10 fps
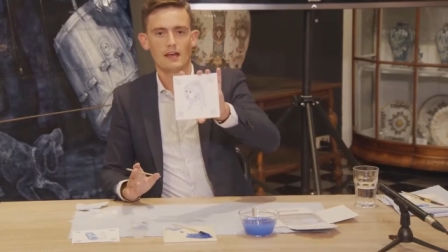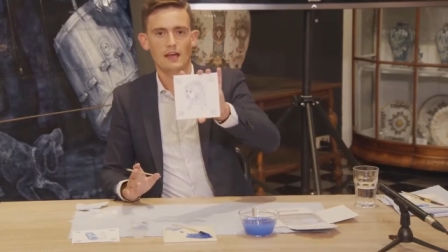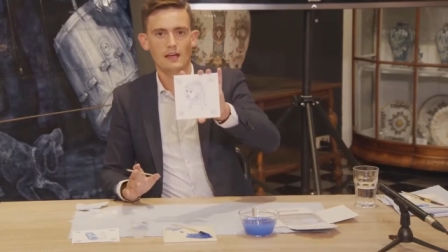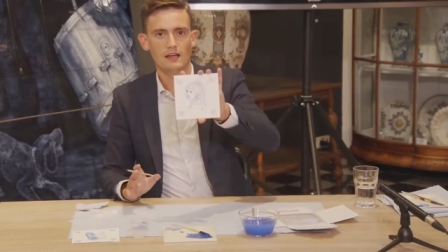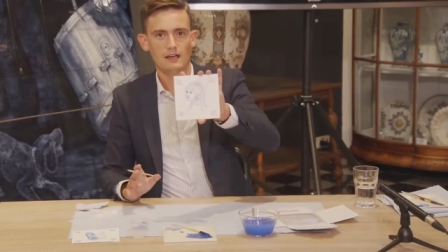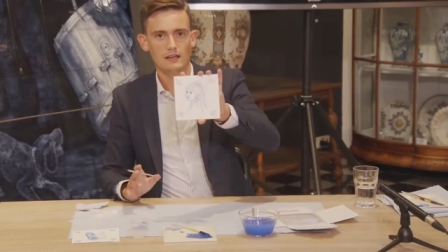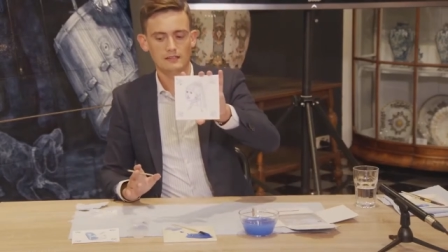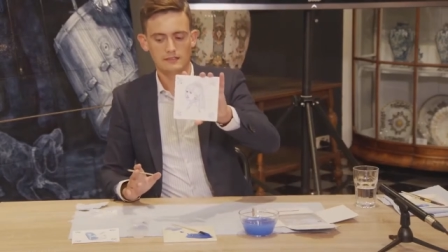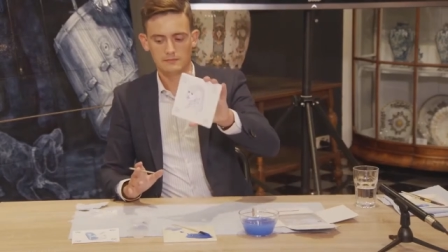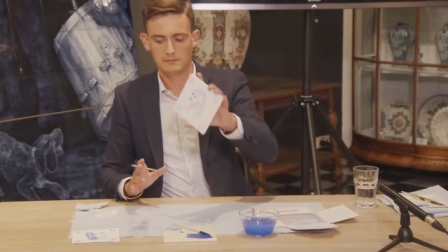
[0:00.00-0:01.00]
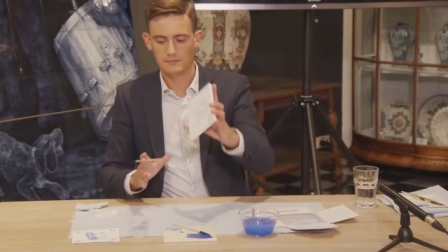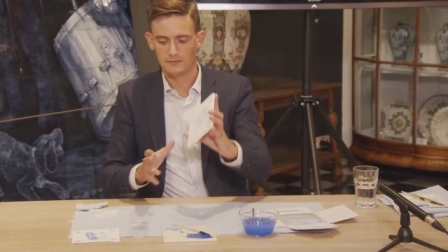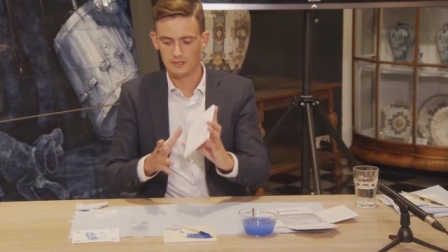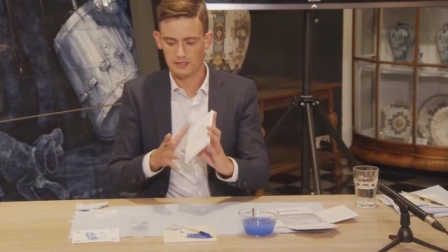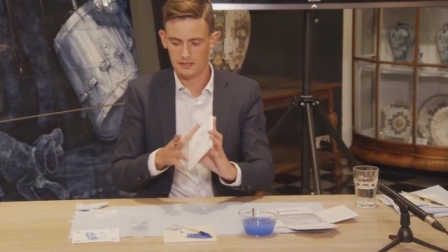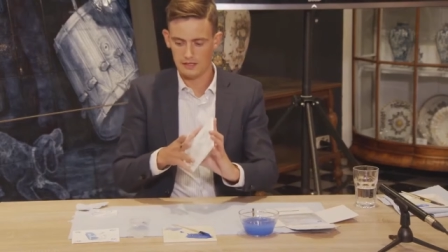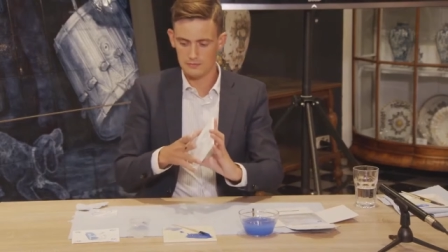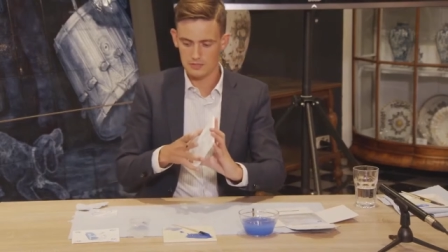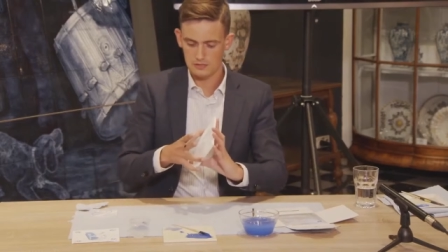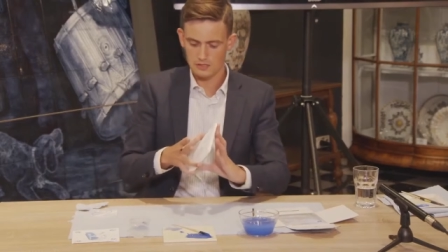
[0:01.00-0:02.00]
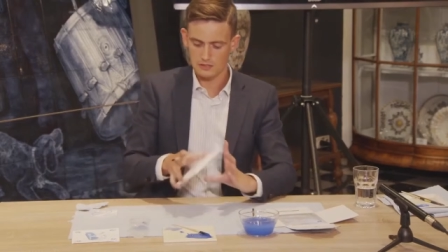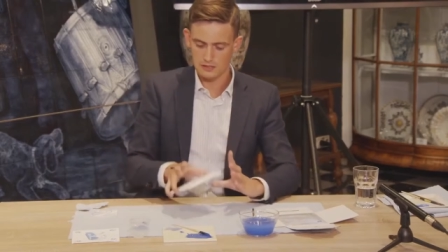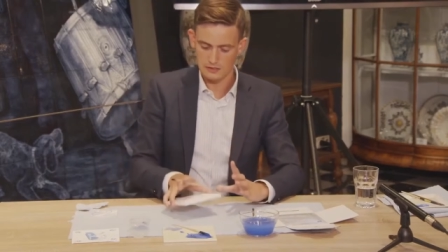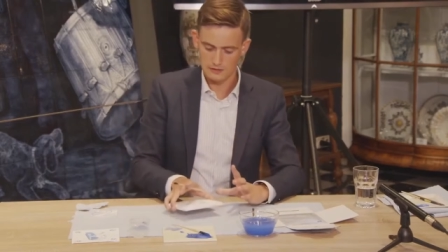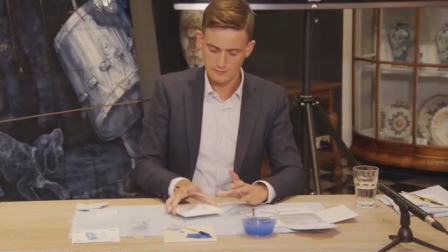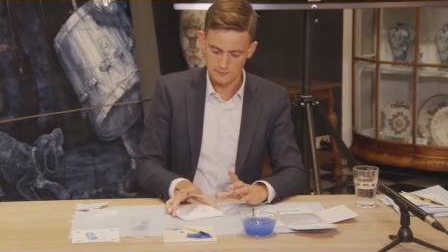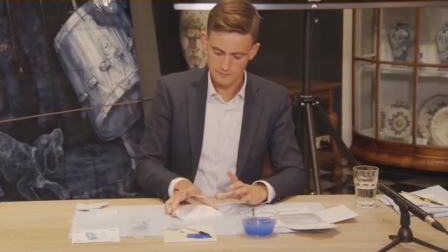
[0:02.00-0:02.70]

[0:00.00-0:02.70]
and I'm just gonna